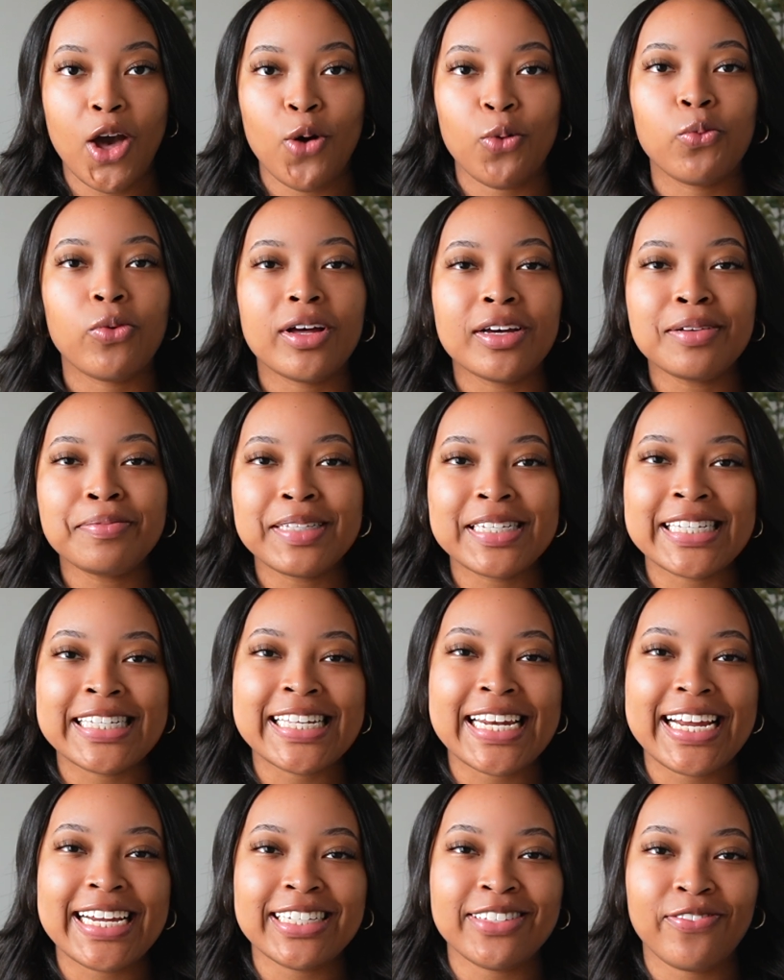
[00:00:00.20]
Welcome to
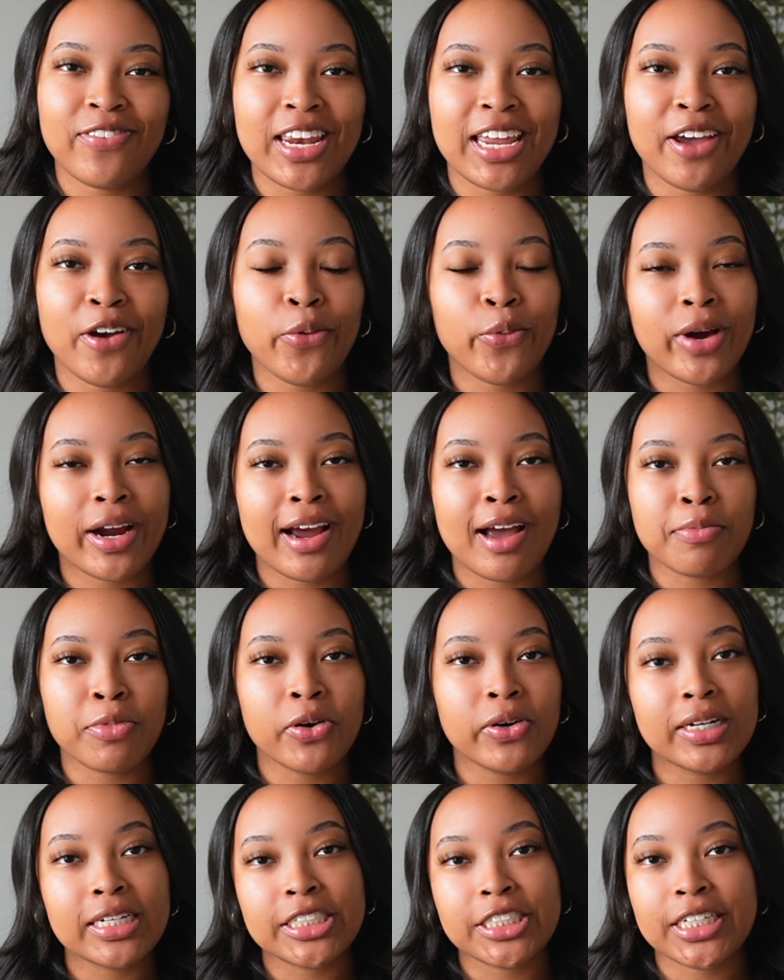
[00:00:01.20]
today's video where I'm
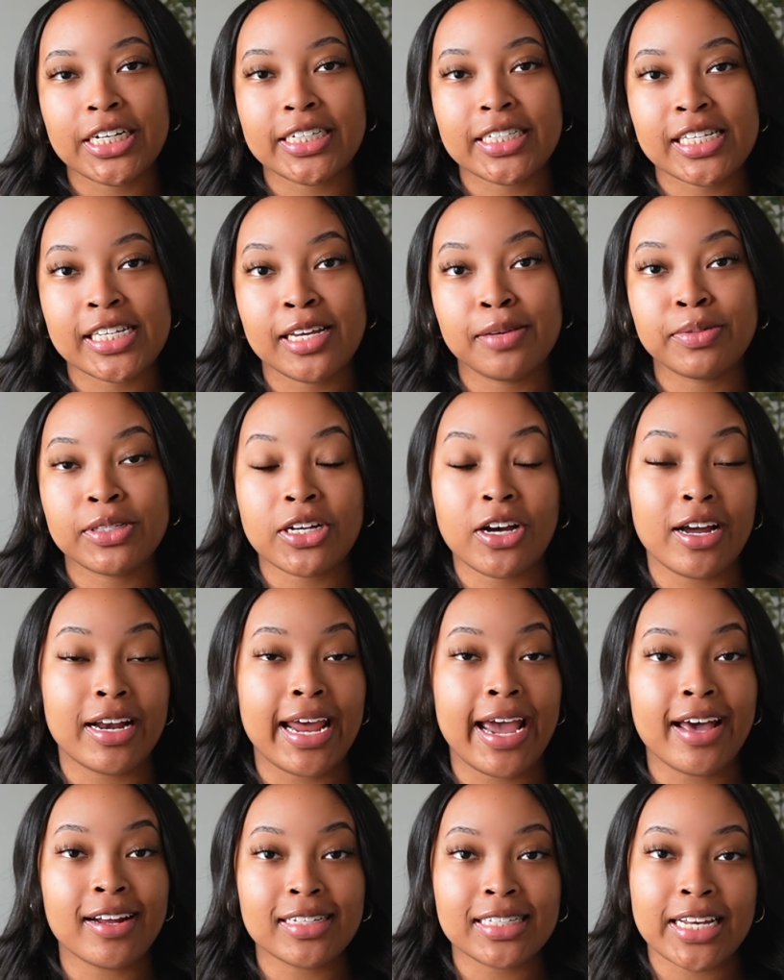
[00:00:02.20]
going to share tips on
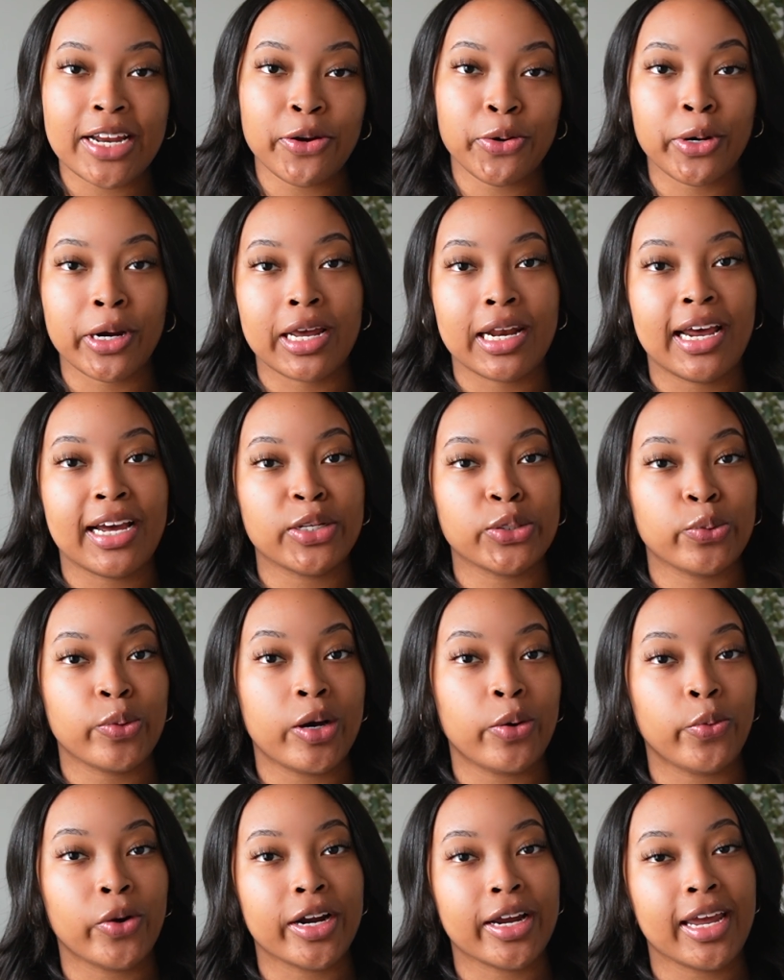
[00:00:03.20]
how to stay organized
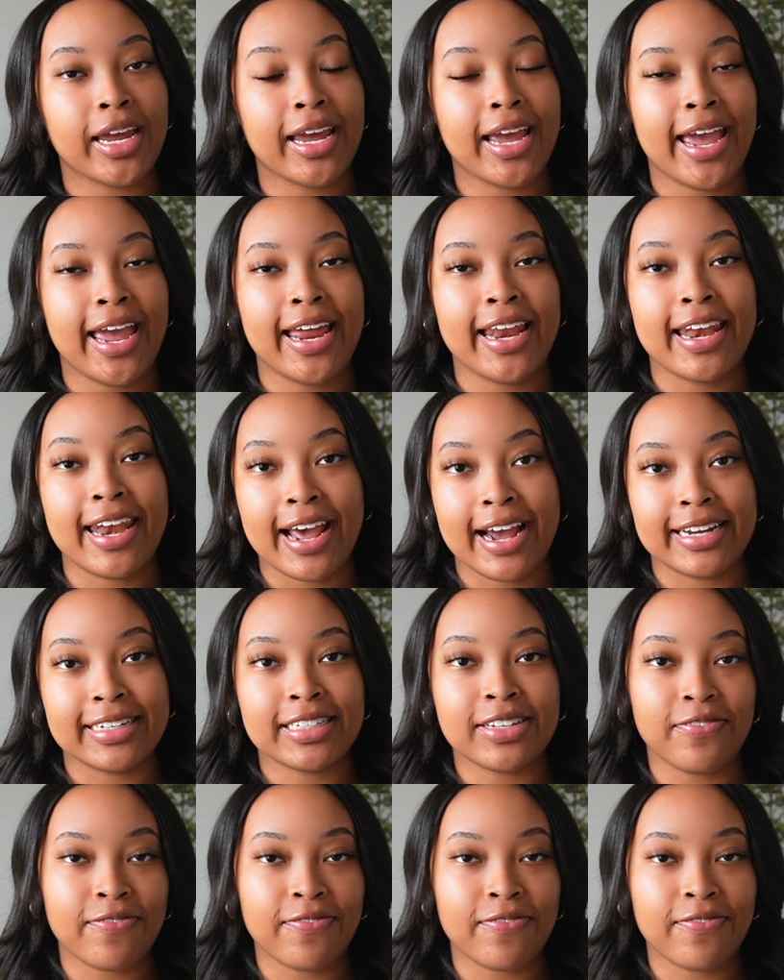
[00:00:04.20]
while working a 9 to